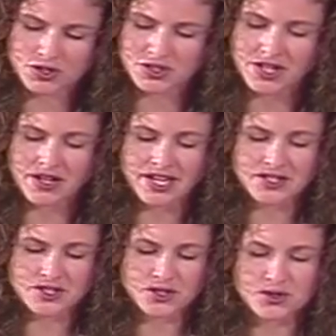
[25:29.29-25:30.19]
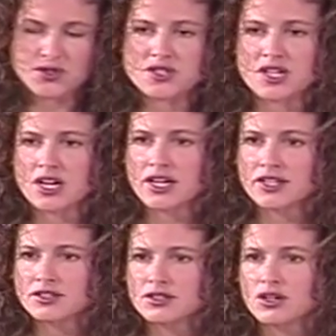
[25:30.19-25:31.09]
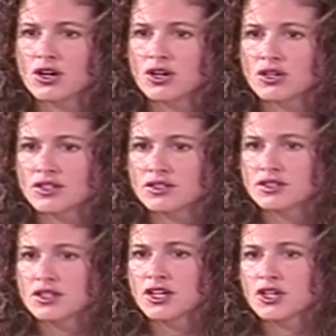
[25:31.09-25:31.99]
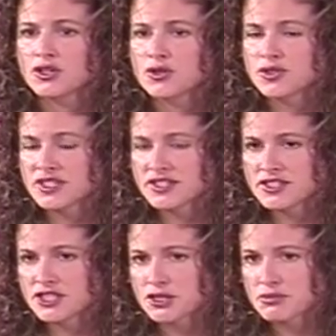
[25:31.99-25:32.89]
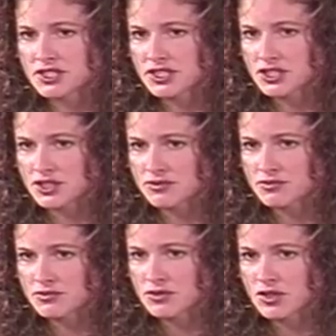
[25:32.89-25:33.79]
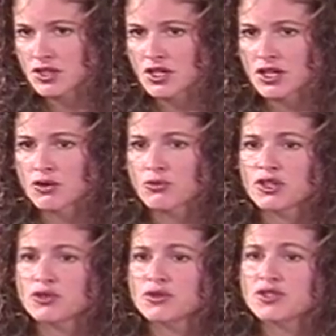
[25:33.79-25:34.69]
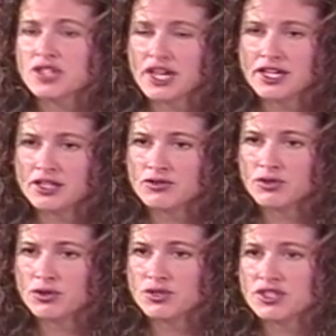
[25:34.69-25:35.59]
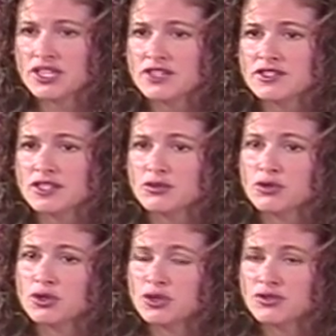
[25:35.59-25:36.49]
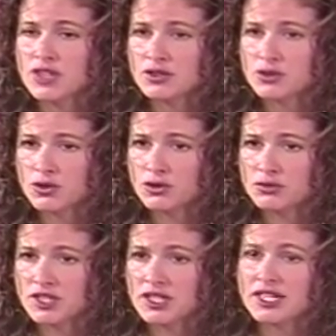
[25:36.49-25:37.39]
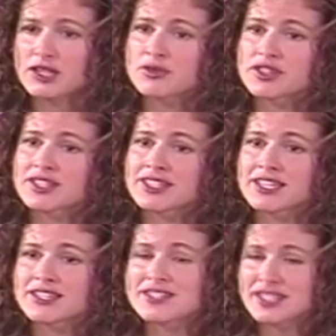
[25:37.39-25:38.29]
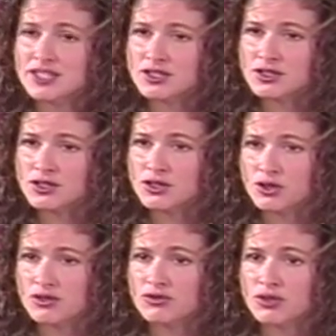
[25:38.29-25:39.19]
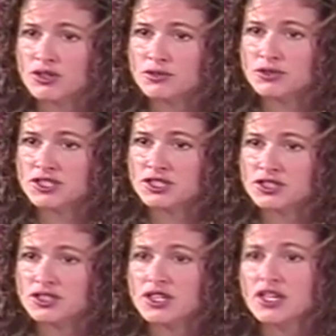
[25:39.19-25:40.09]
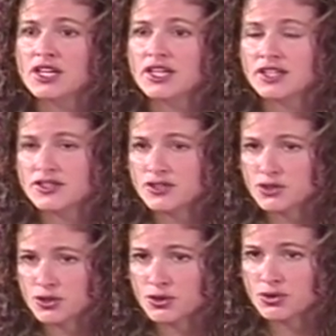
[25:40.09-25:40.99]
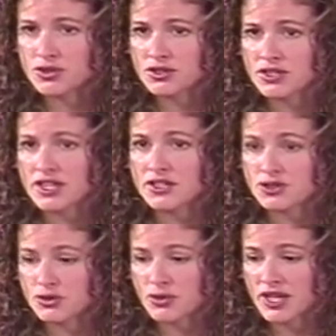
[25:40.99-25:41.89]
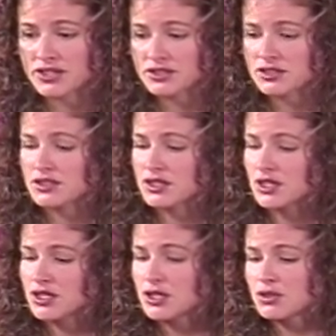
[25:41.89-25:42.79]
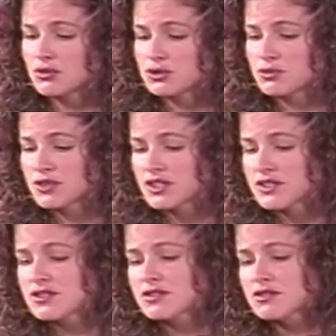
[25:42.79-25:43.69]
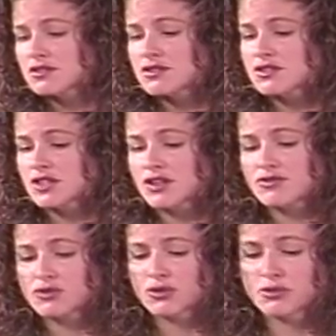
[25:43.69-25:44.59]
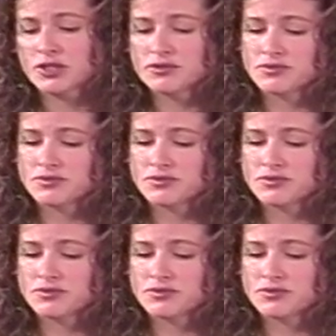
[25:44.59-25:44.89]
to now ask you to sign on your citizenship petition. What you are signing, of course, states that what you have now told me and everything that is in your N-400 petition is the truth and is correct. Would you please sign for me